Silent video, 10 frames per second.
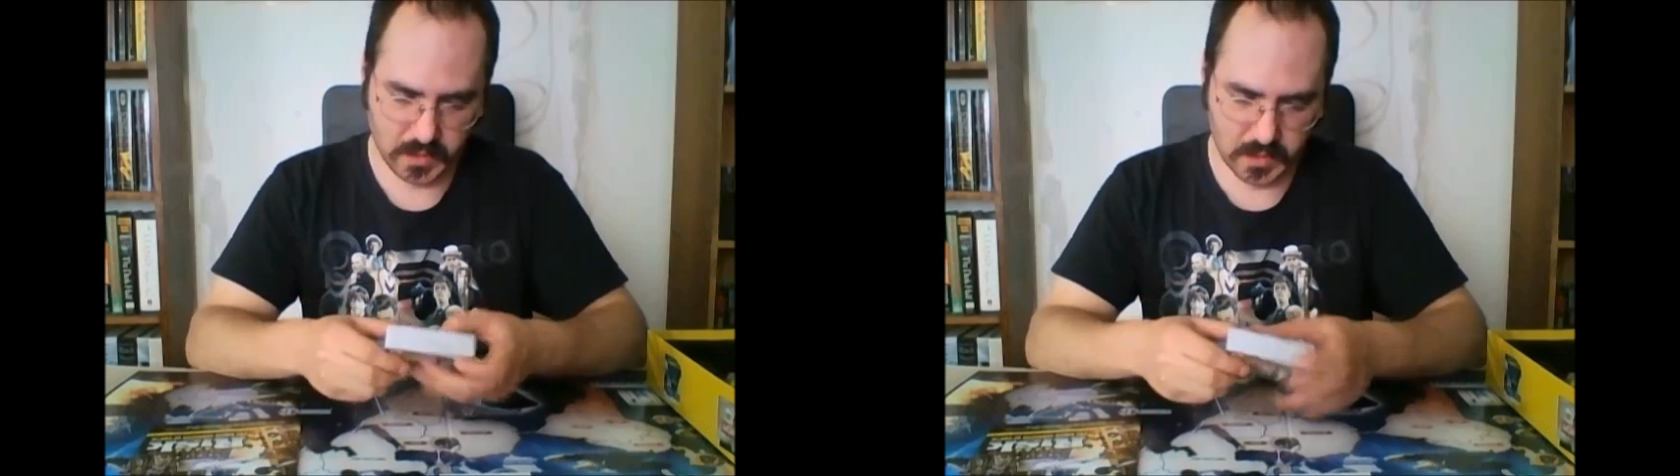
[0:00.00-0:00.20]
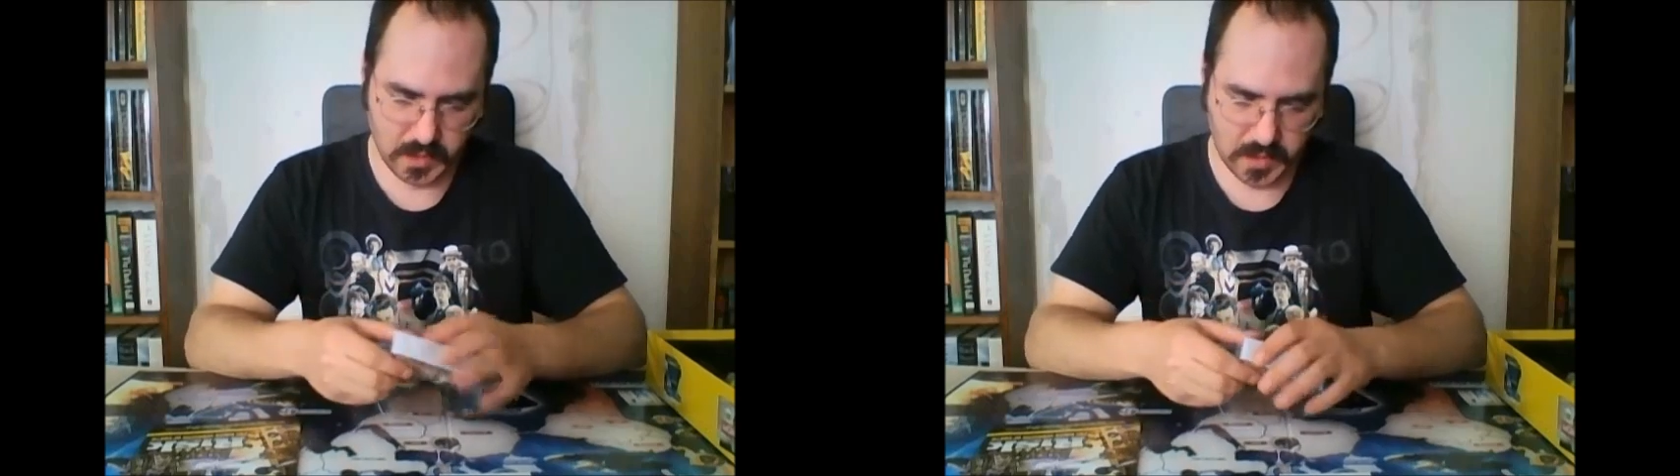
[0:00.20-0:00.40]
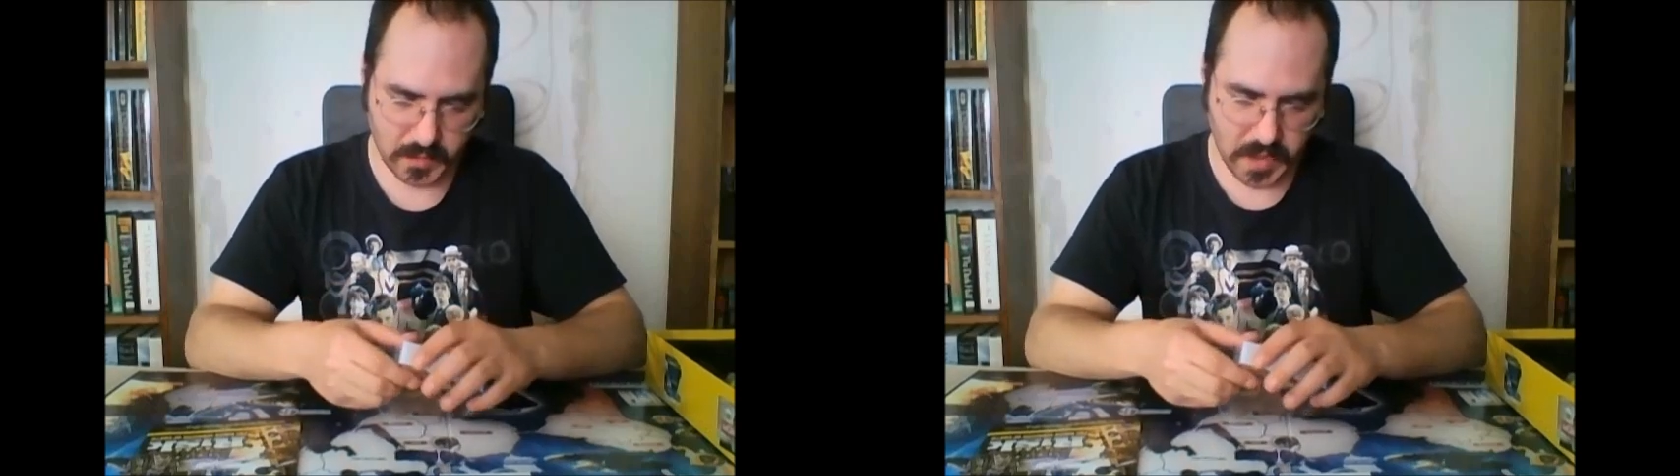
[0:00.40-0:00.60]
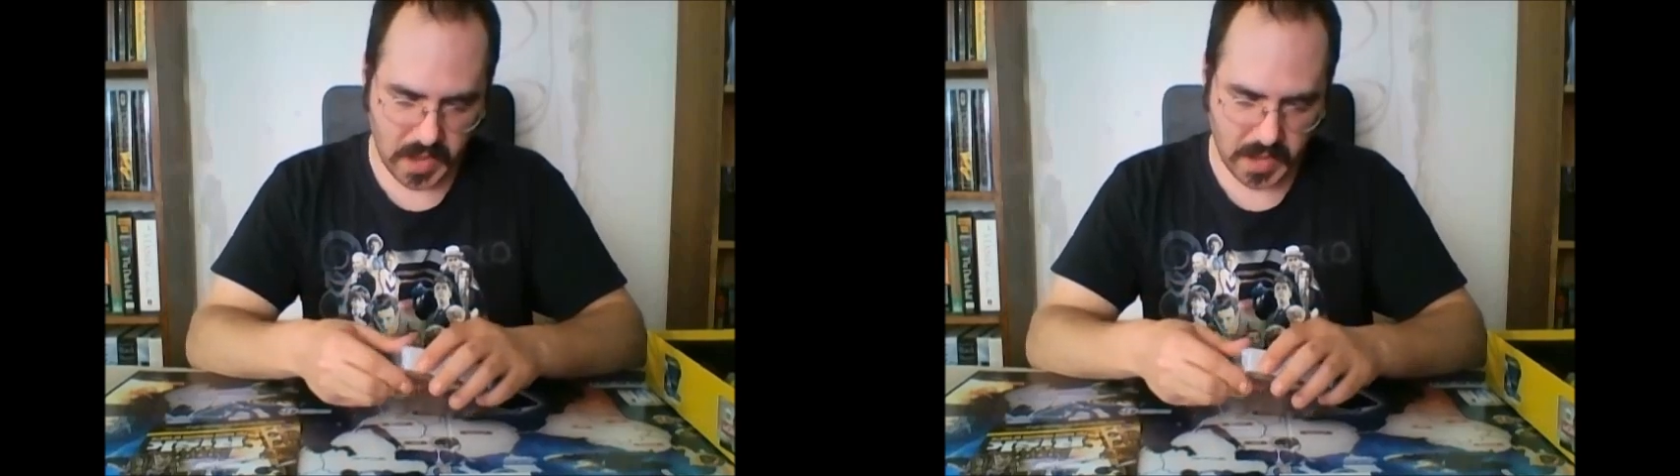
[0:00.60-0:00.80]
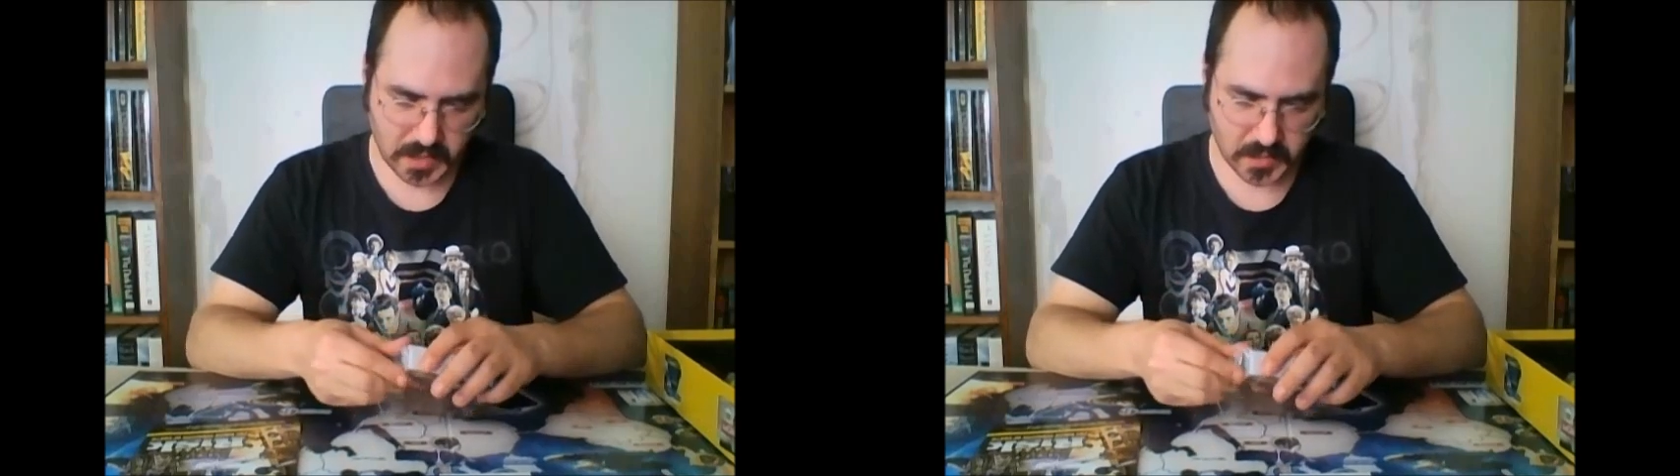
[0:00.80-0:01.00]
What's in the
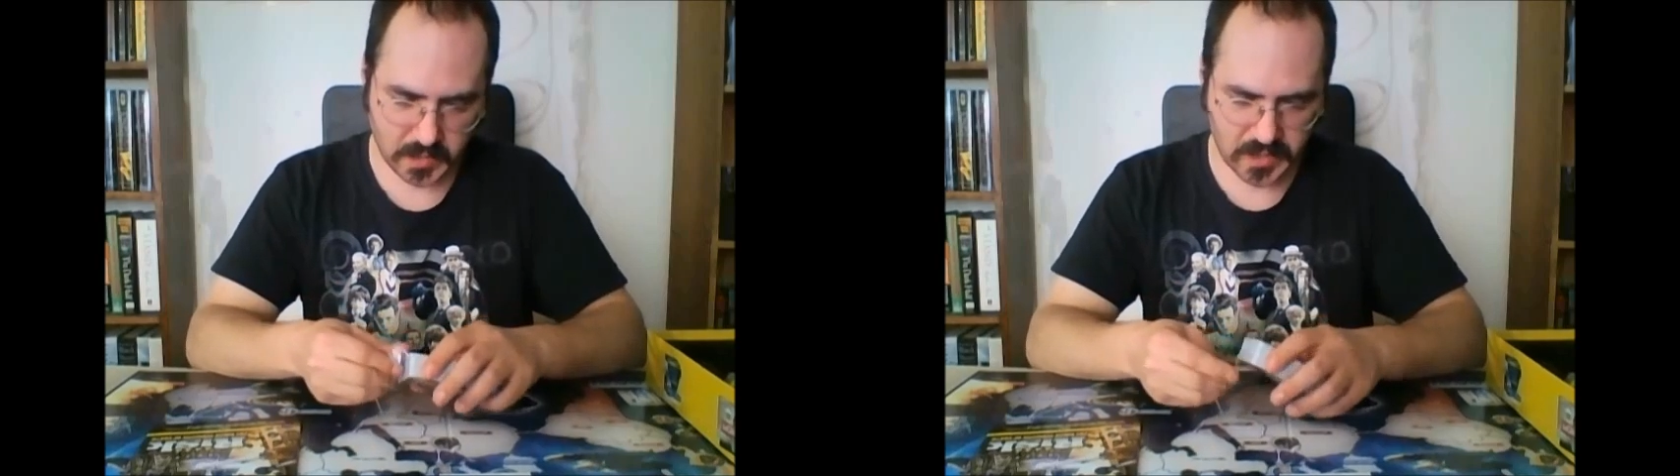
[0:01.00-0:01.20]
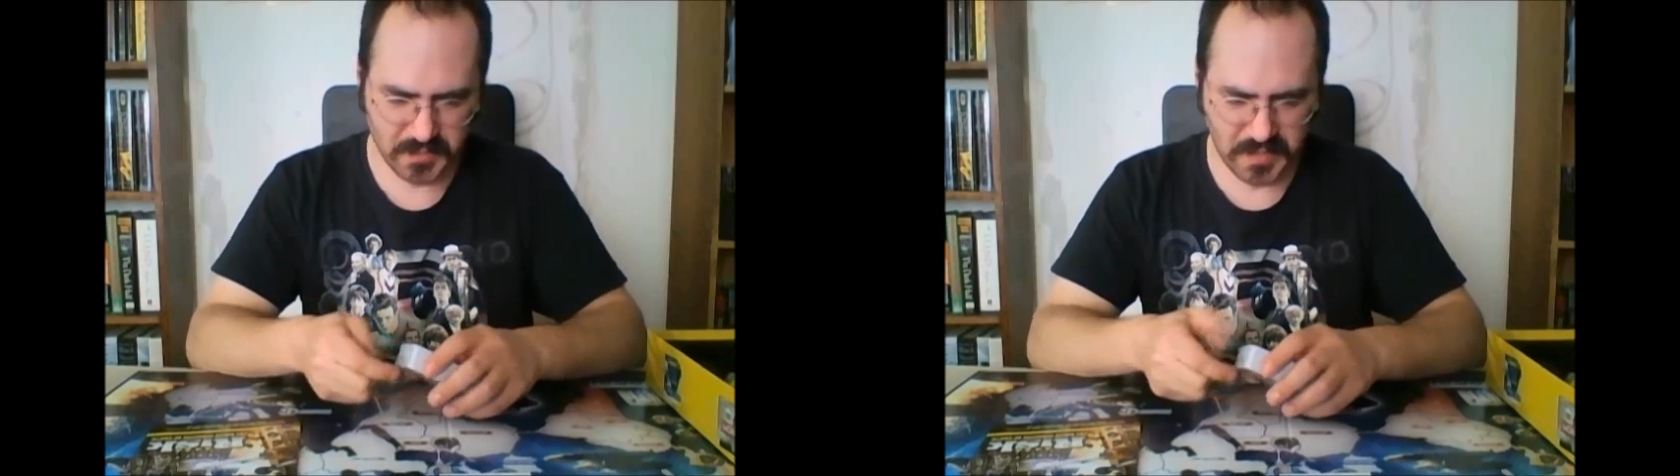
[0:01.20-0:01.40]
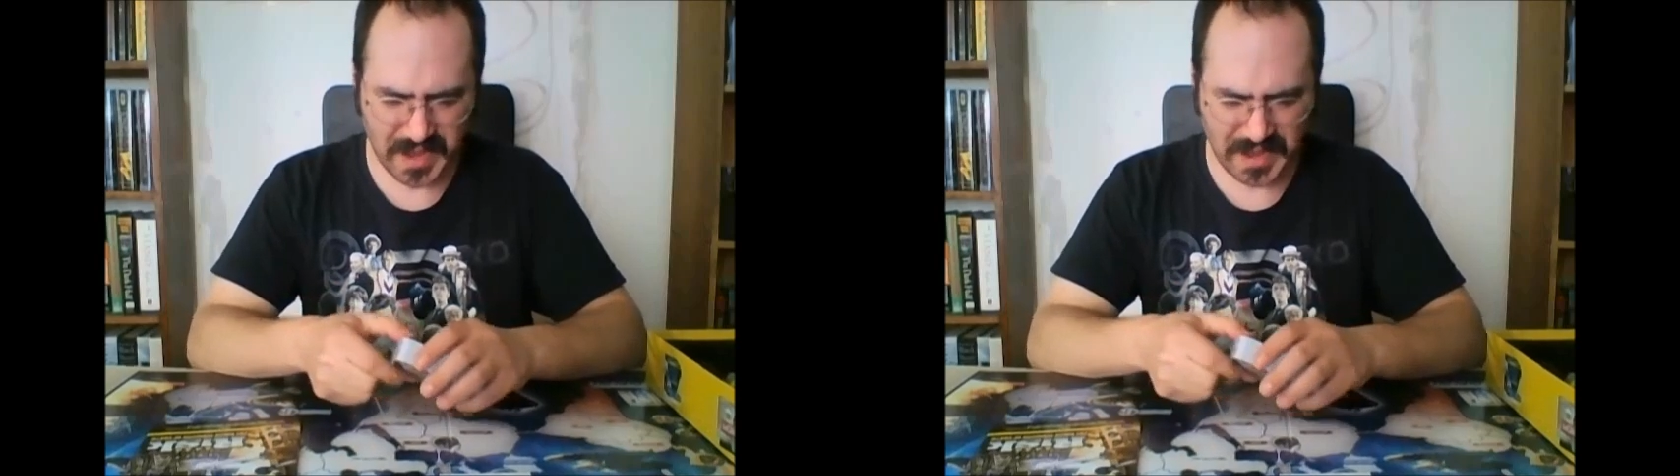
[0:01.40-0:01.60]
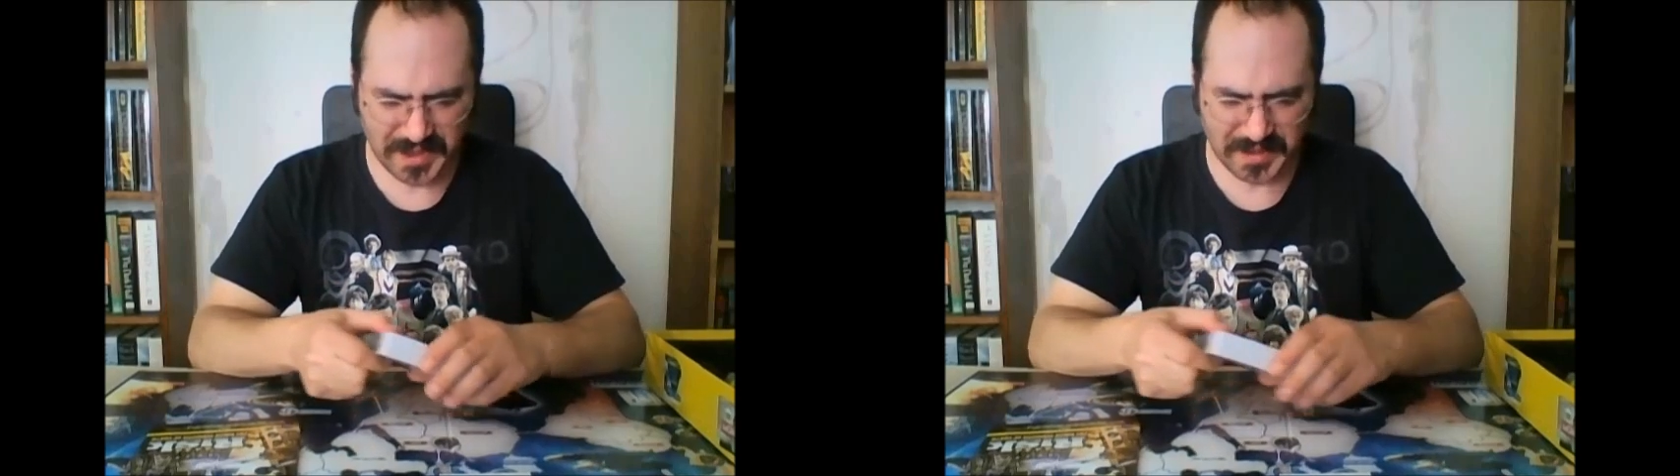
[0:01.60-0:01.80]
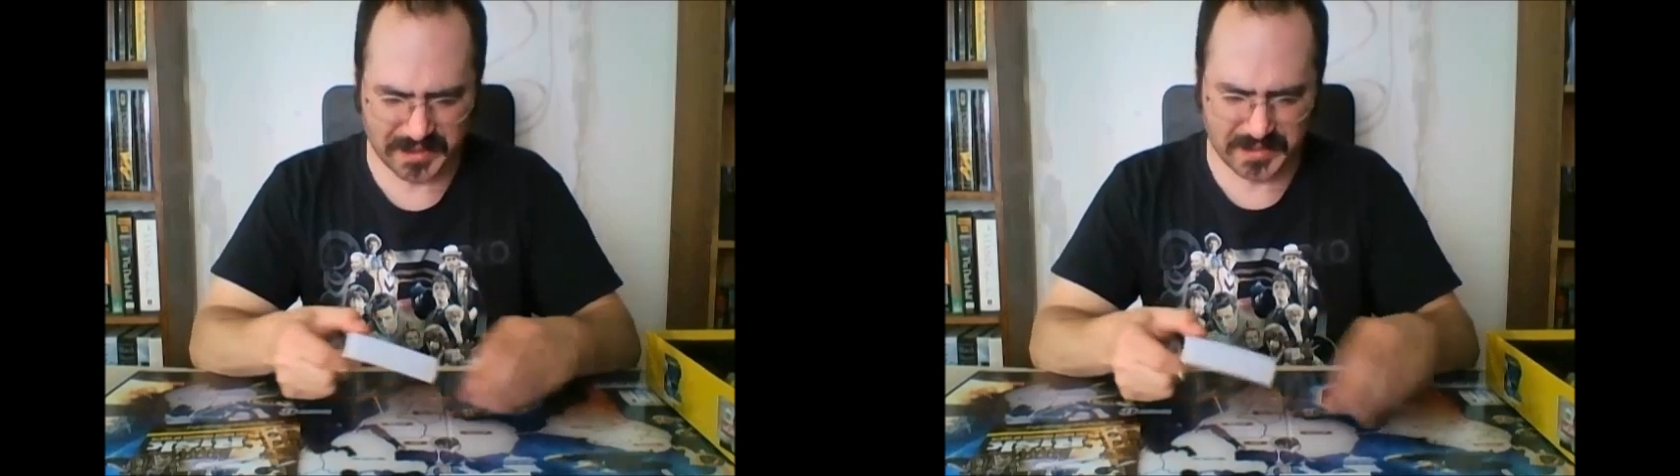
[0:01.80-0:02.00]
box? What's in the
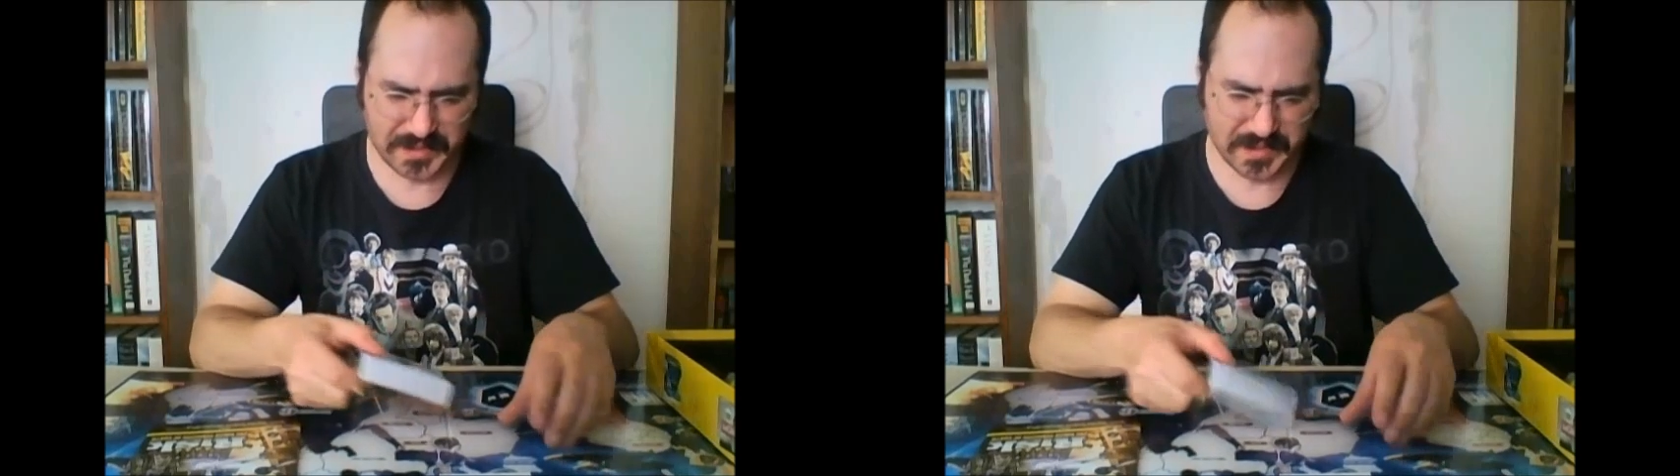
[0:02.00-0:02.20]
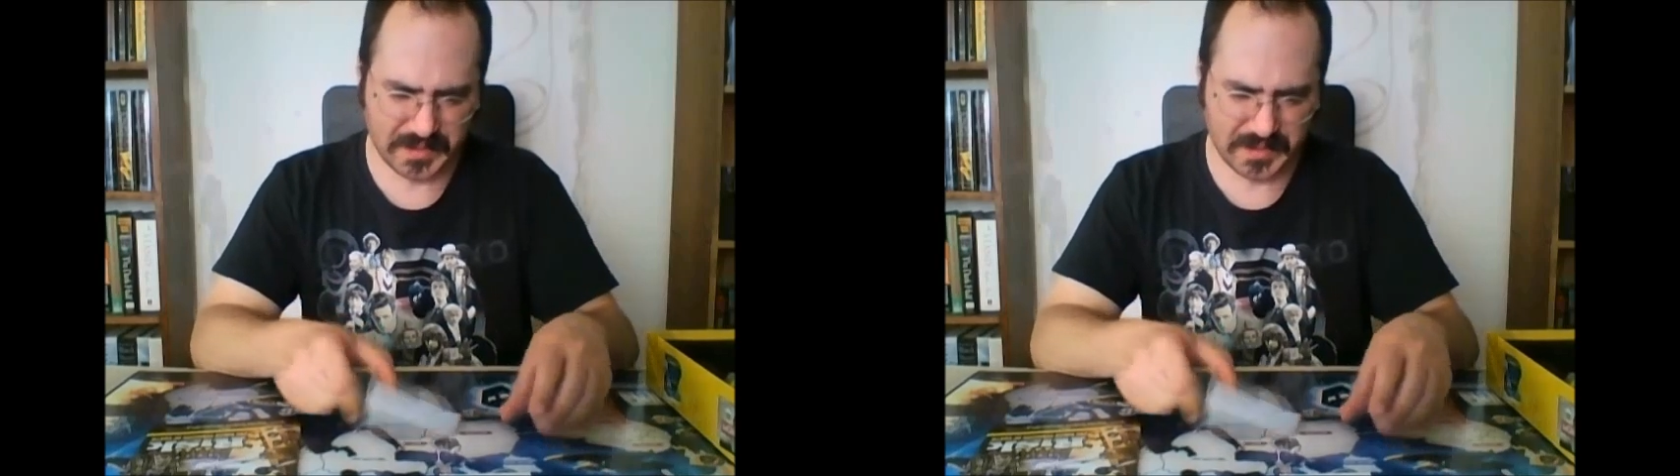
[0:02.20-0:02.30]
box?